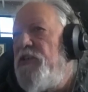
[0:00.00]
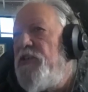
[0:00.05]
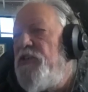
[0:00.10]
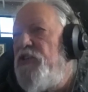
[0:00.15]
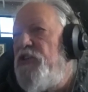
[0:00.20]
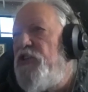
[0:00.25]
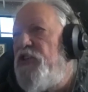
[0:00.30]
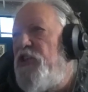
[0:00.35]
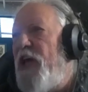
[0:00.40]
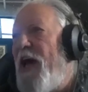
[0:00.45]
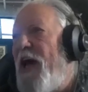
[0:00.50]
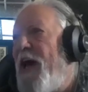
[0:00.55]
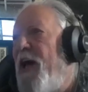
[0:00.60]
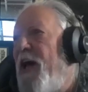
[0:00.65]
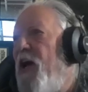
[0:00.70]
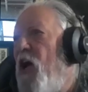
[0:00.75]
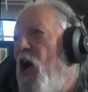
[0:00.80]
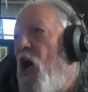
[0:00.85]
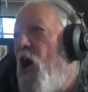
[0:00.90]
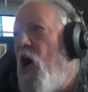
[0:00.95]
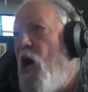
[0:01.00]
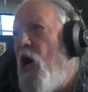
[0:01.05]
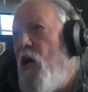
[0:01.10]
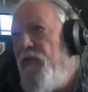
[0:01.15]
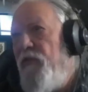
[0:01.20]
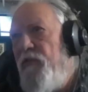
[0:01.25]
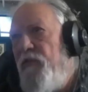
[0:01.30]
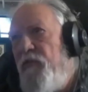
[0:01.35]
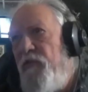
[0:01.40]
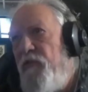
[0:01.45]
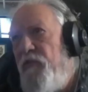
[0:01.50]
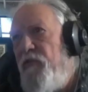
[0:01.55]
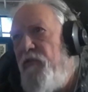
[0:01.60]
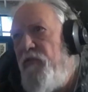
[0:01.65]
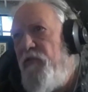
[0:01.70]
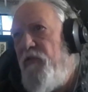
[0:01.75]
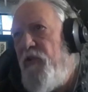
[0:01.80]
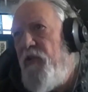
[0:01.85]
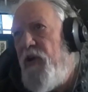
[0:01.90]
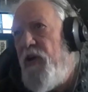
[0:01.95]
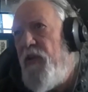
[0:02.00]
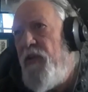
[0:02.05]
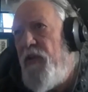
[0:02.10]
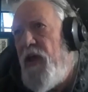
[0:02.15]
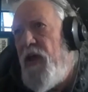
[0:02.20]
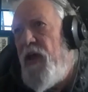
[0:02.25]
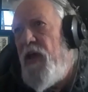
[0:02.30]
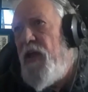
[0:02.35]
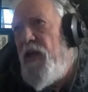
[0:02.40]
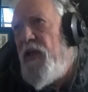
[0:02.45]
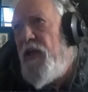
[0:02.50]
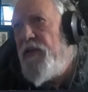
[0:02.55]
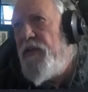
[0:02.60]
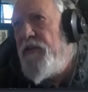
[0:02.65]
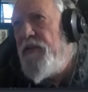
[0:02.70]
Jack off, and then